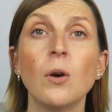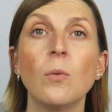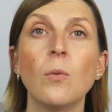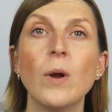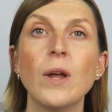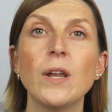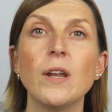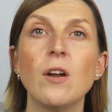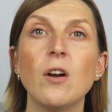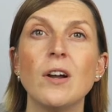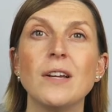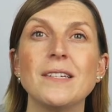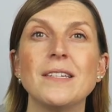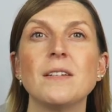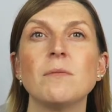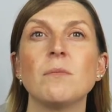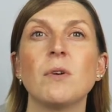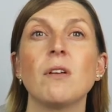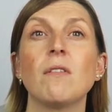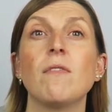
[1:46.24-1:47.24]
when I
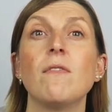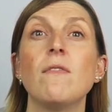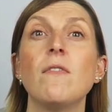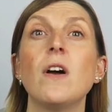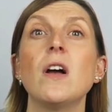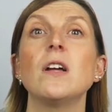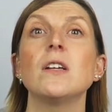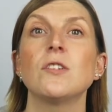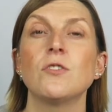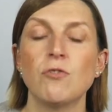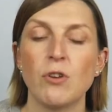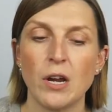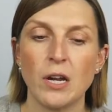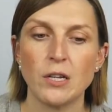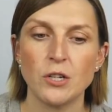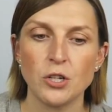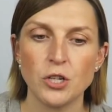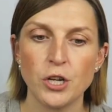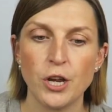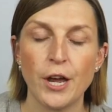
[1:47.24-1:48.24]
did my first
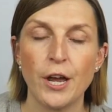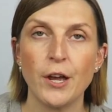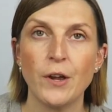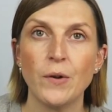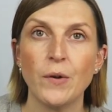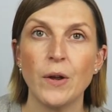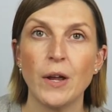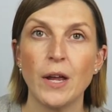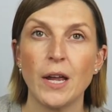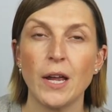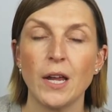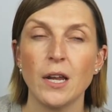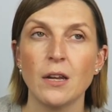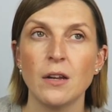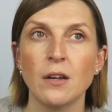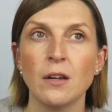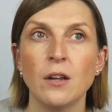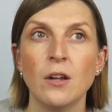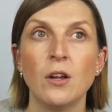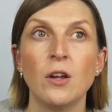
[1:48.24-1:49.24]
trade show
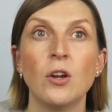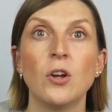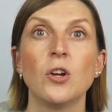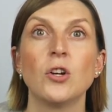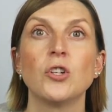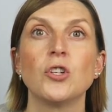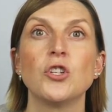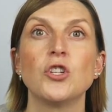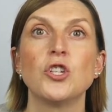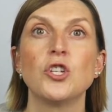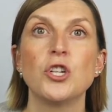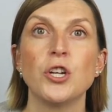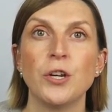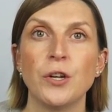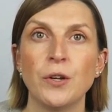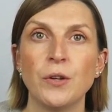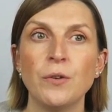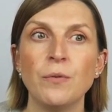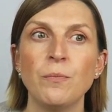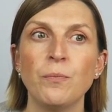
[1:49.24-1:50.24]
in
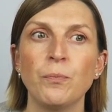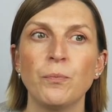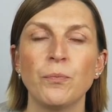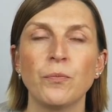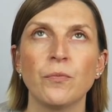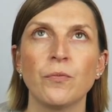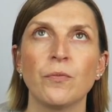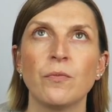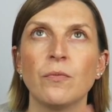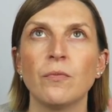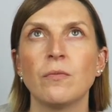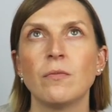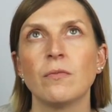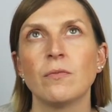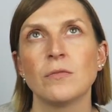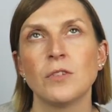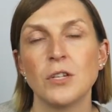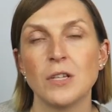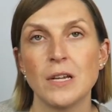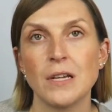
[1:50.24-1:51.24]
June
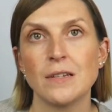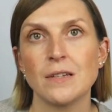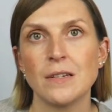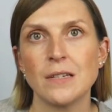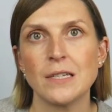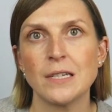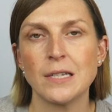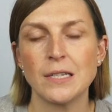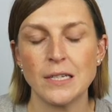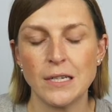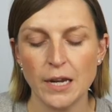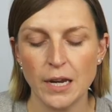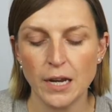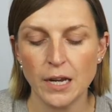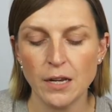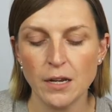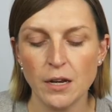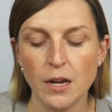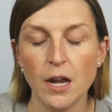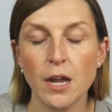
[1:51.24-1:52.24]

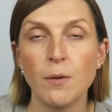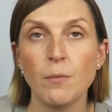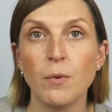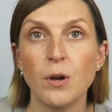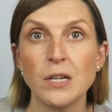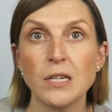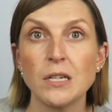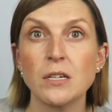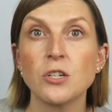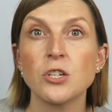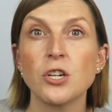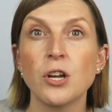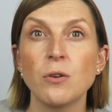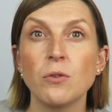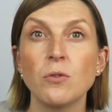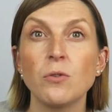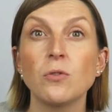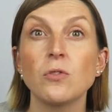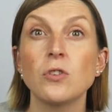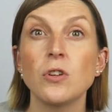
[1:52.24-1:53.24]
2016, I did a show
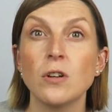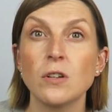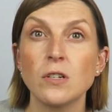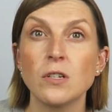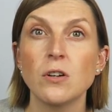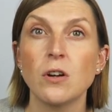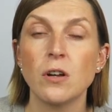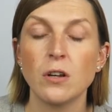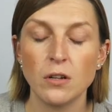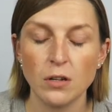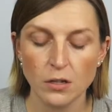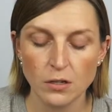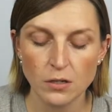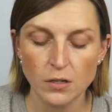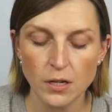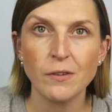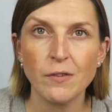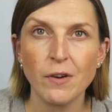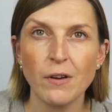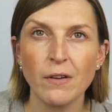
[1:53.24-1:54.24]
called Dot in London.
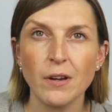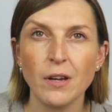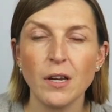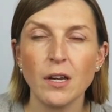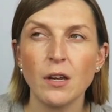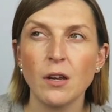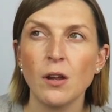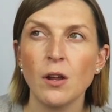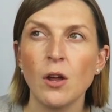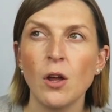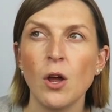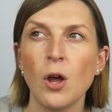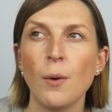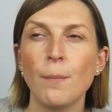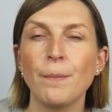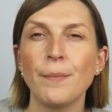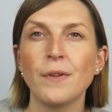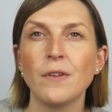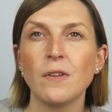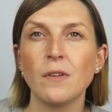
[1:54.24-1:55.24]
It's very
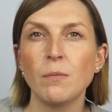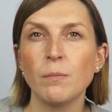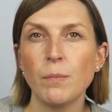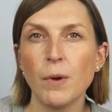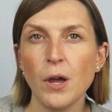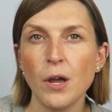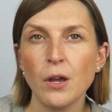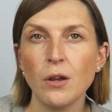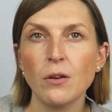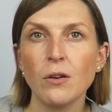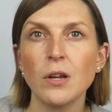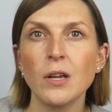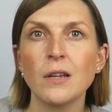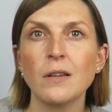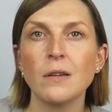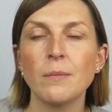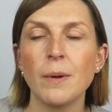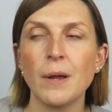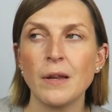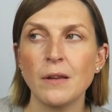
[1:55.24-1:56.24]
bespoke,
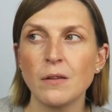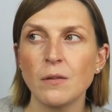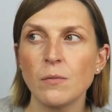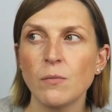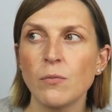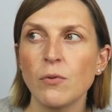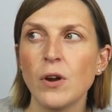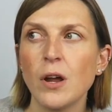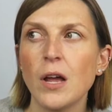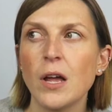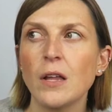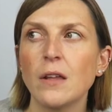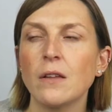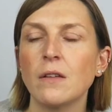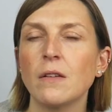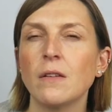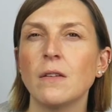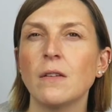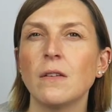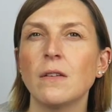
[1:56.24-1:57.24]
independent
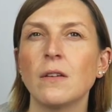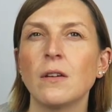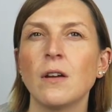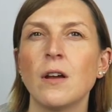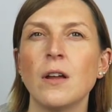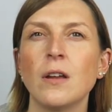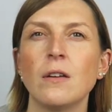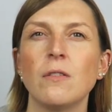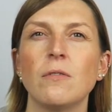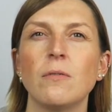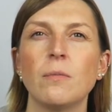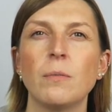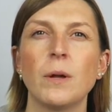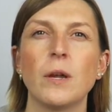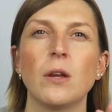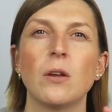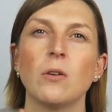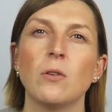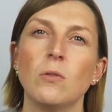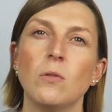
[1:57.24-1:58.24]
brands, kind of
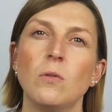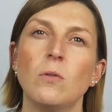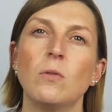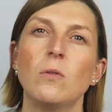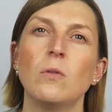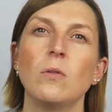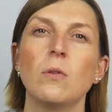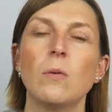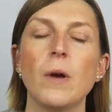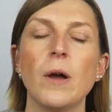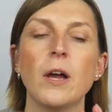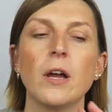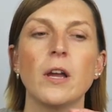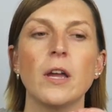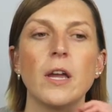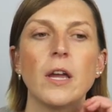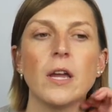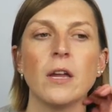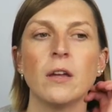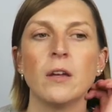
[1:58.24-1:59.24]
cool,
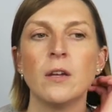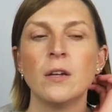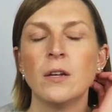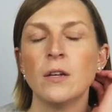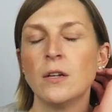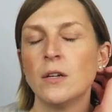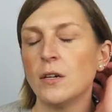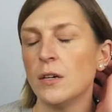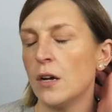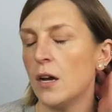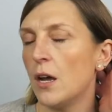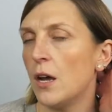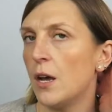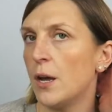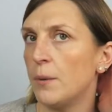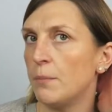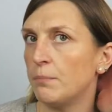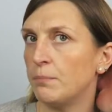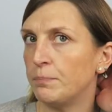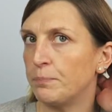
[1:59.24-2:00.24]
quirky,
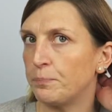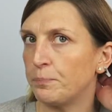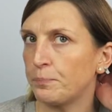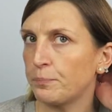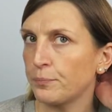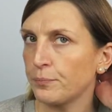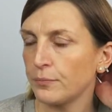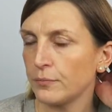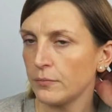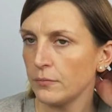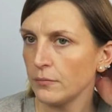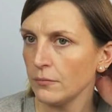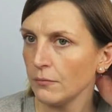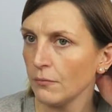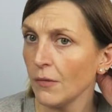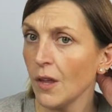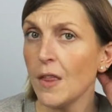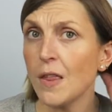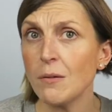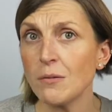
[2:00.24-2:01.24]
and
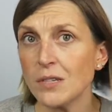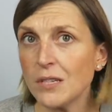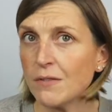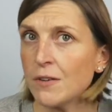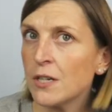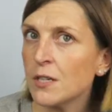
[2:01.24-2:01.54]
that was the